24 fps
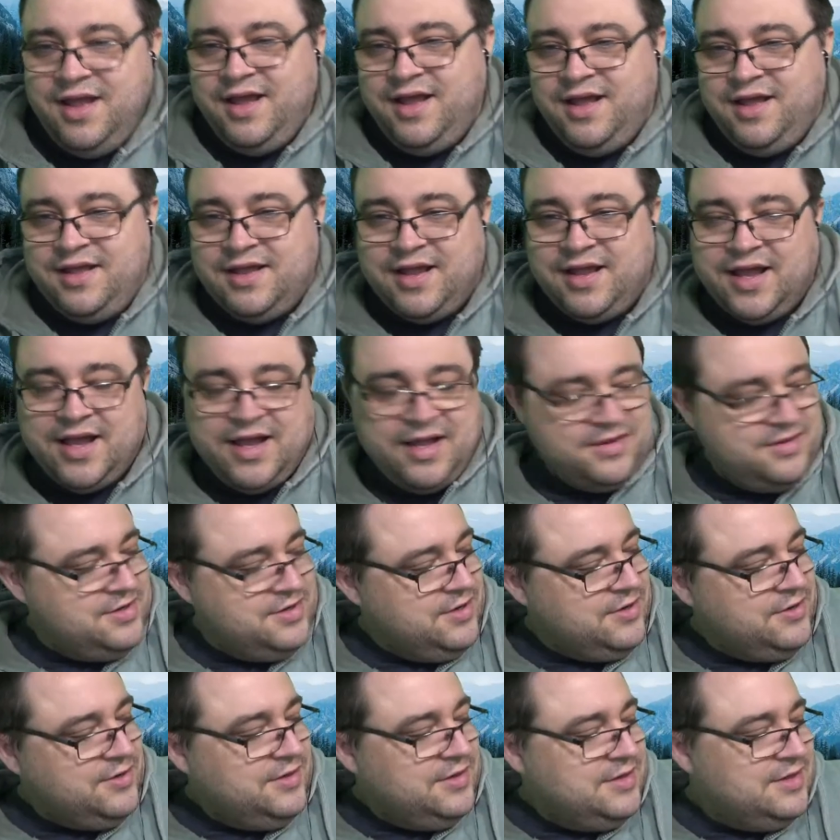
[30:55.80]
Yeah,
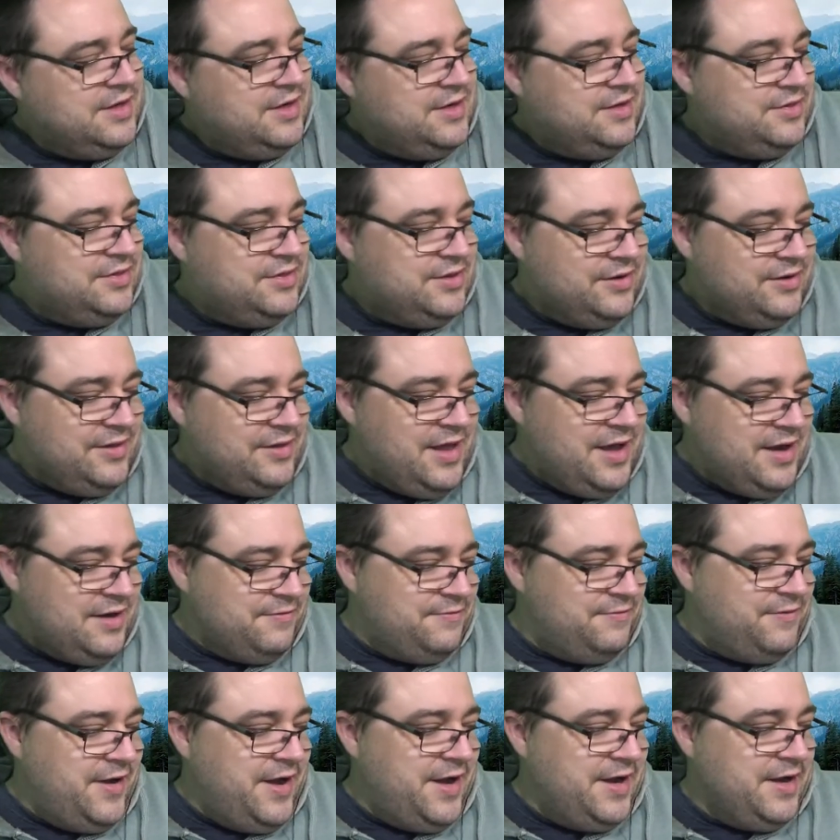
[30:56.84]
turtle. They're a lot of
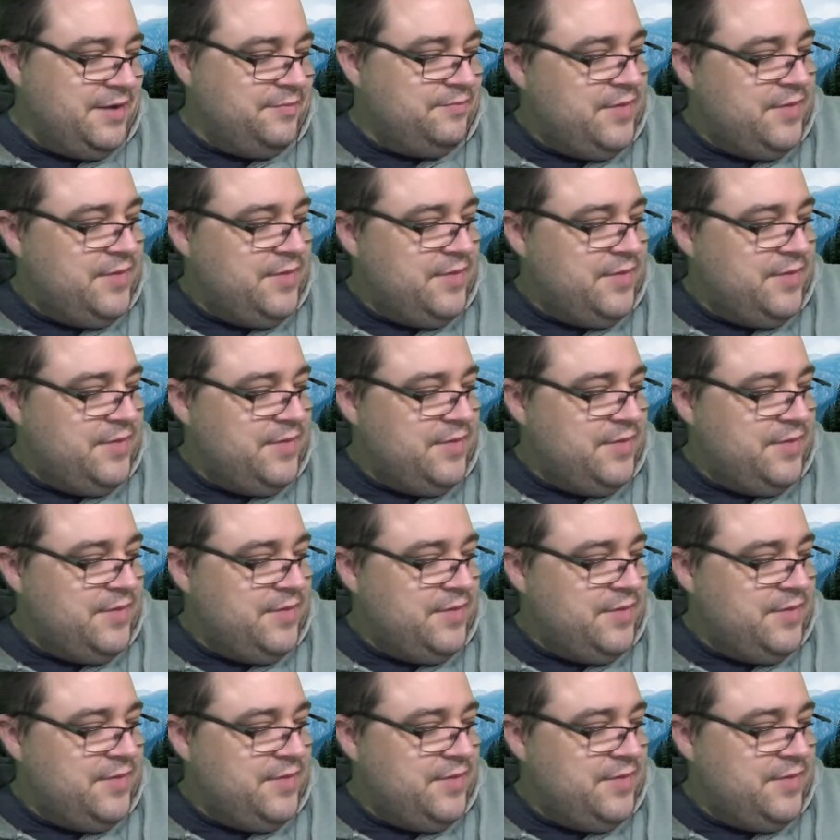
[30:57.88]
fun.